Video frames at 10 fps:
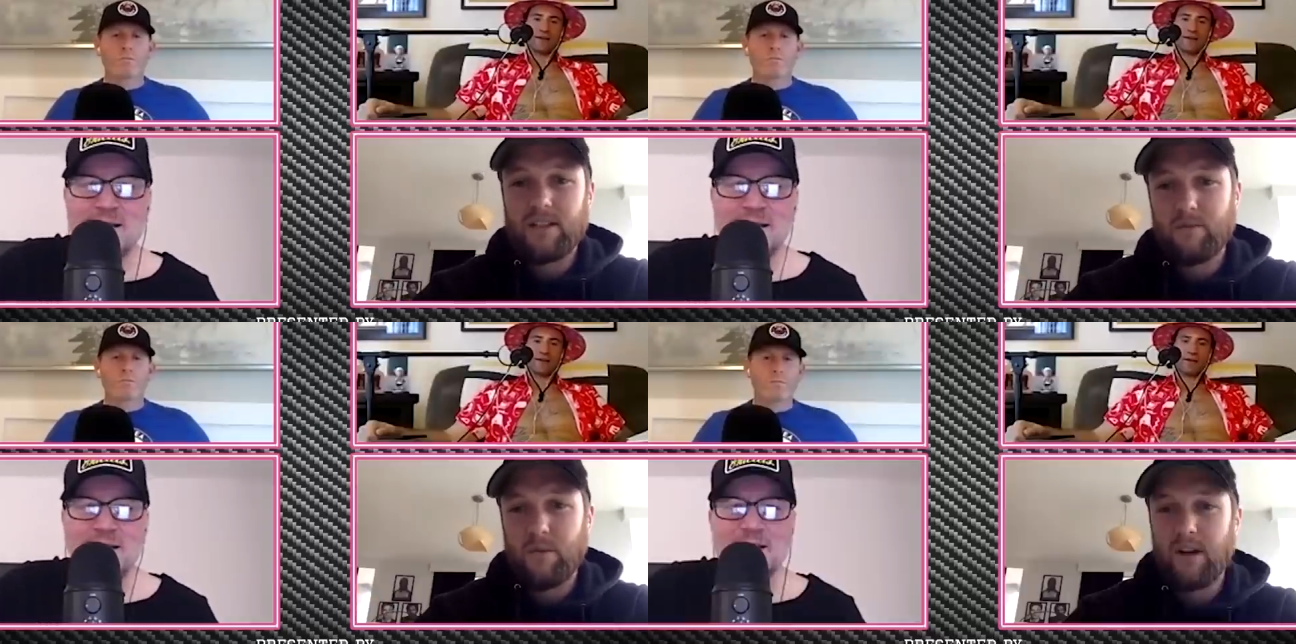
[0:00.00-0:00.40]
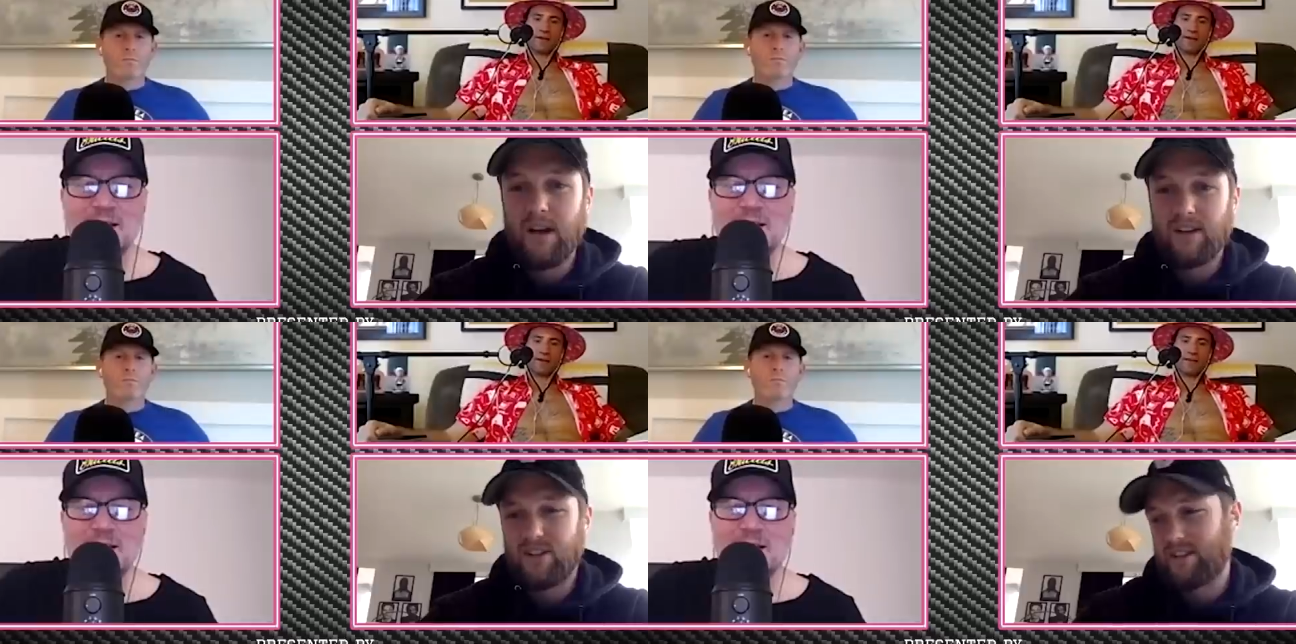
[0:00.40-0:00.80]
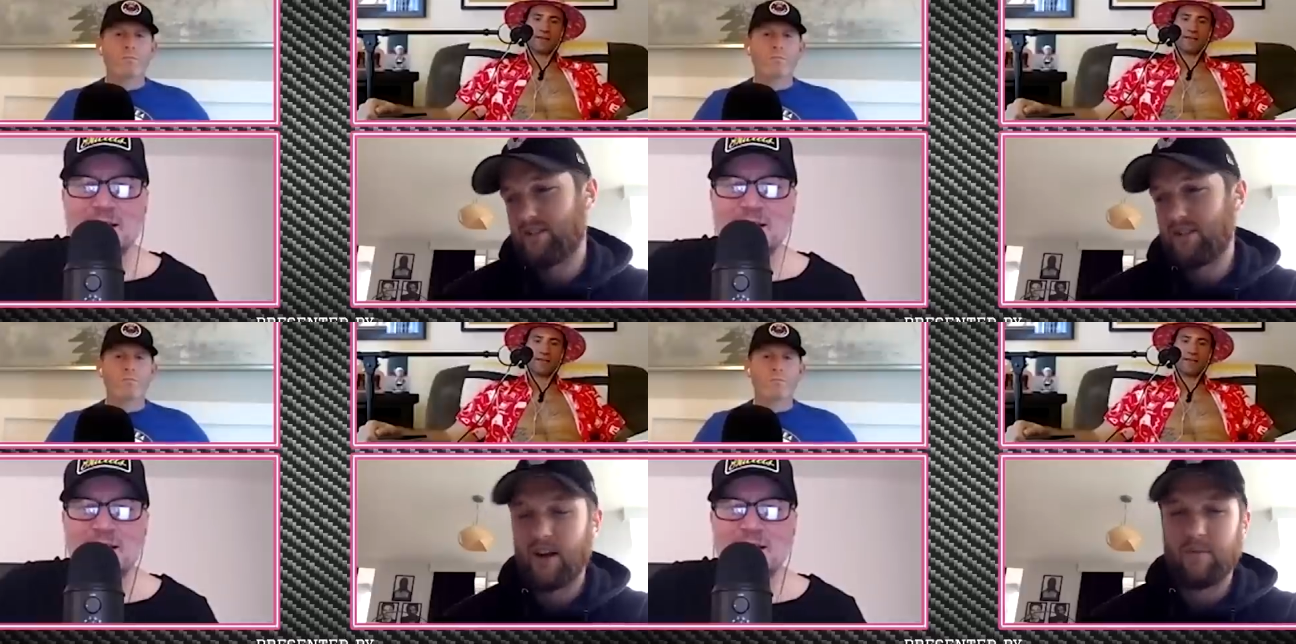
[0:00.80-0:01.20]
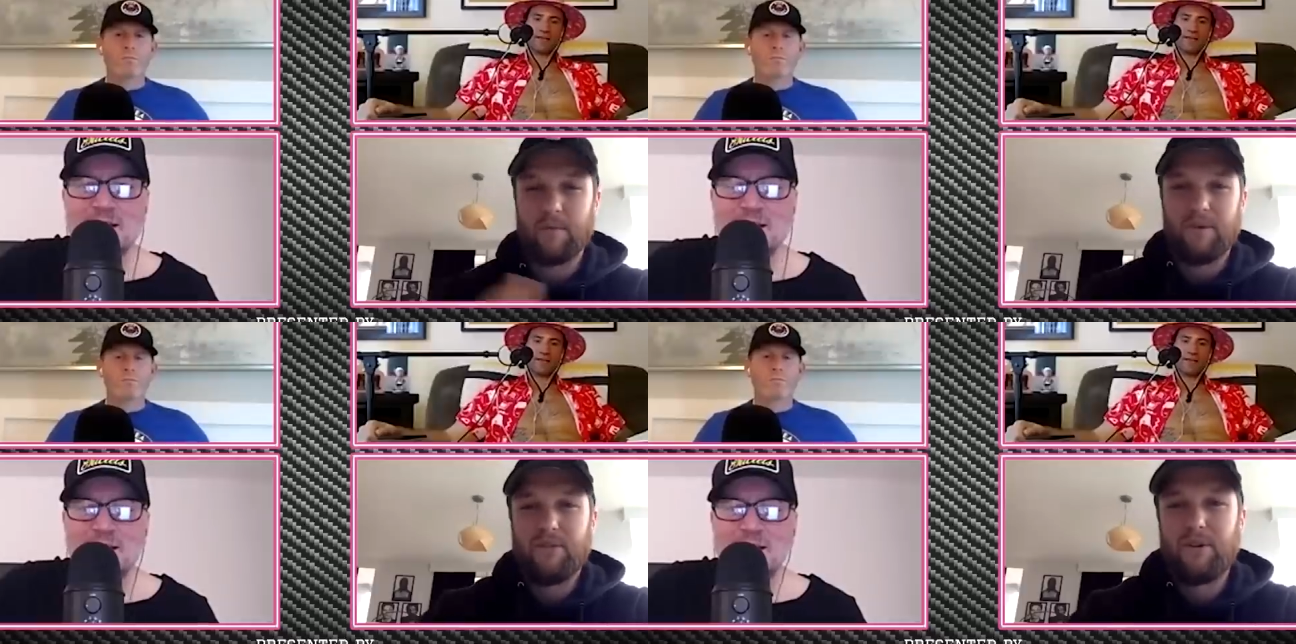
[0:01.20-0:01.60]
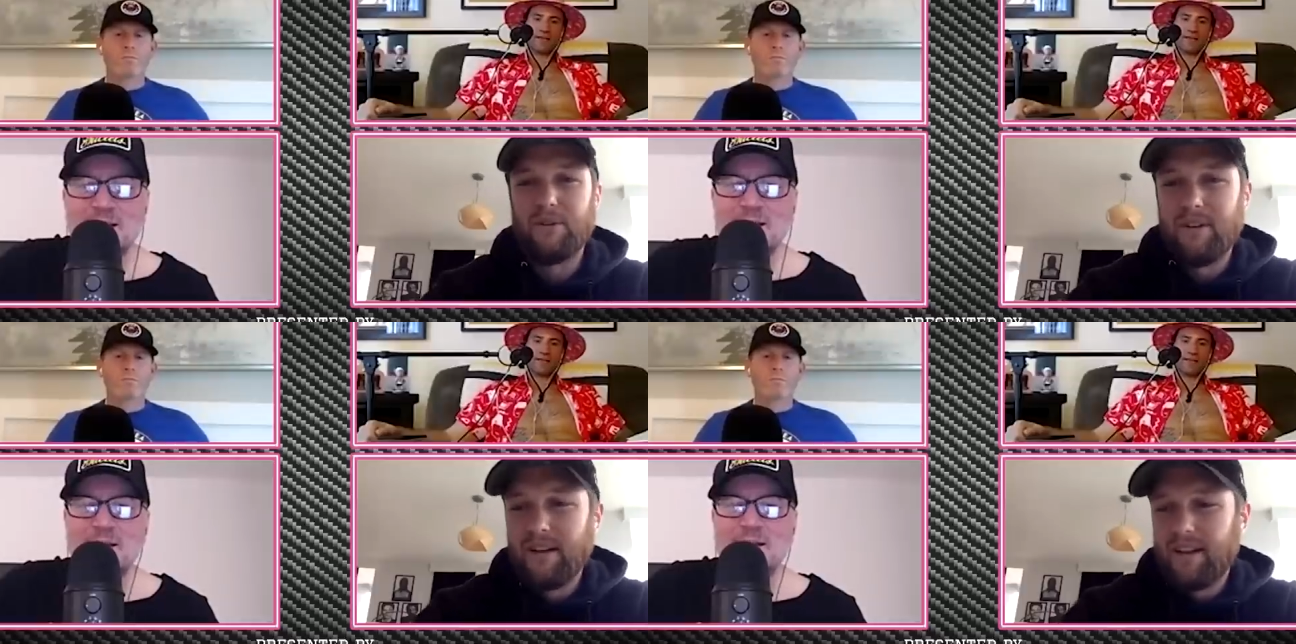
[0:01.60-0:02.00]
Speaker 1: license plate. Actually, I still got them on my
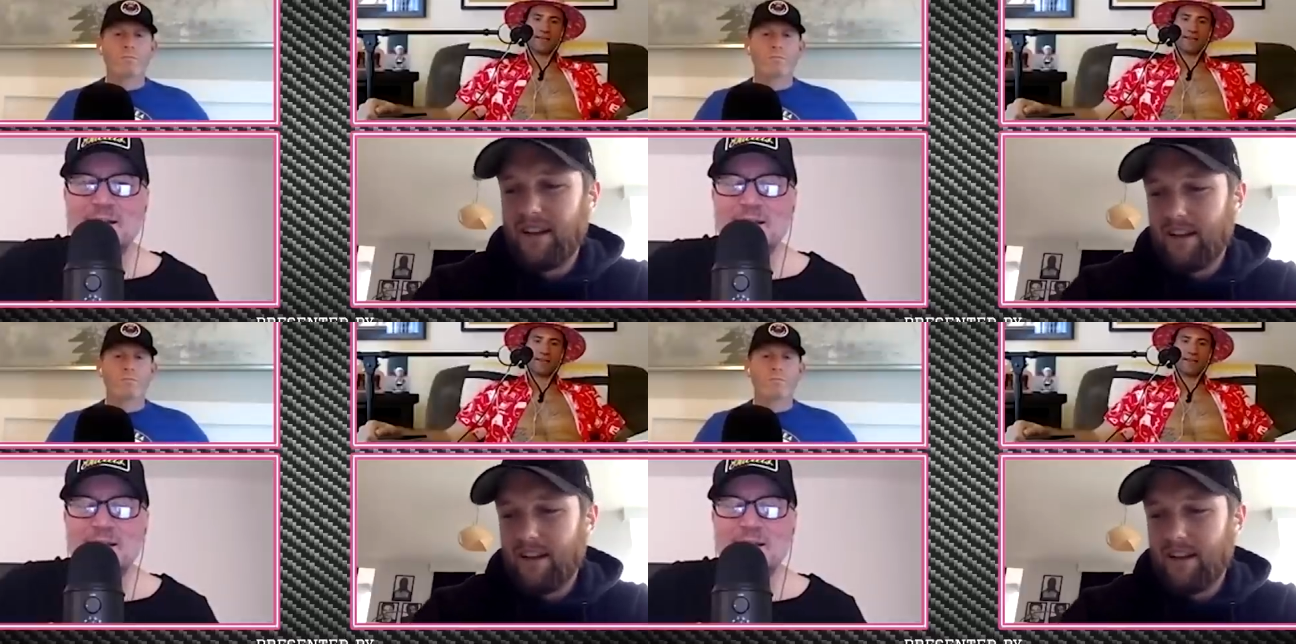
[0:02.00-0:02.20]
phone.